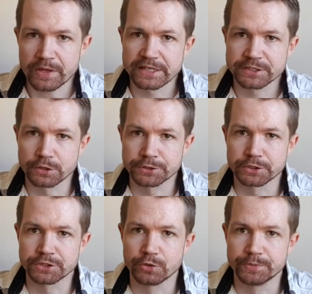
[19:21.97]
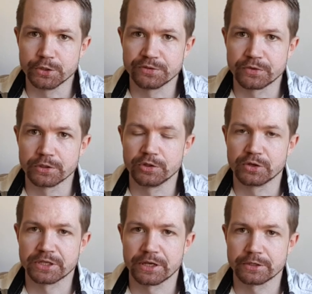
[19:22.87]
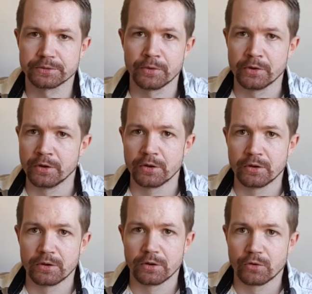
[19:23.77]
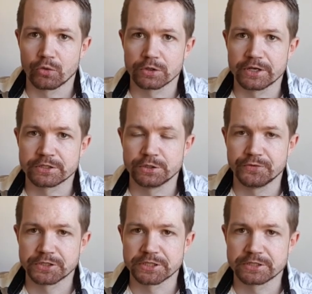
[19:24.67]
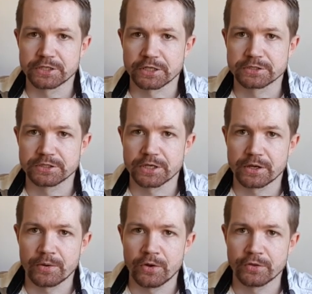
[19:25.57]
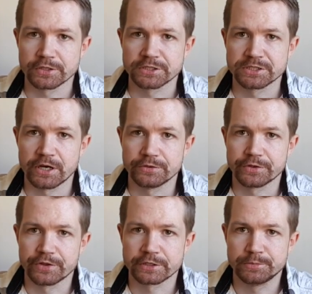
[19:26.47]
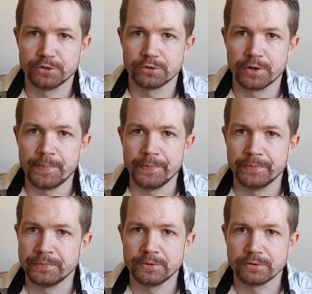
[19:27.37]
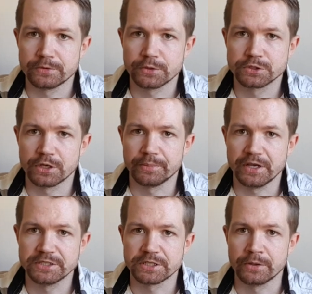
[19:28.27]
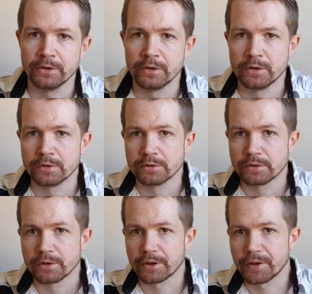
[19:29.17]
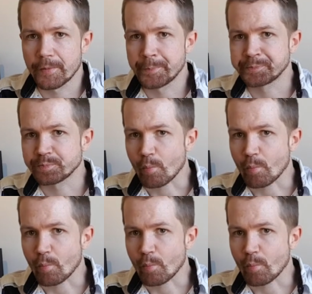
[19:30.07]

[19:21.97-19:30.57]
It's also so beautifully located. Would like to visit that that town and that brewery. Looks amazing. With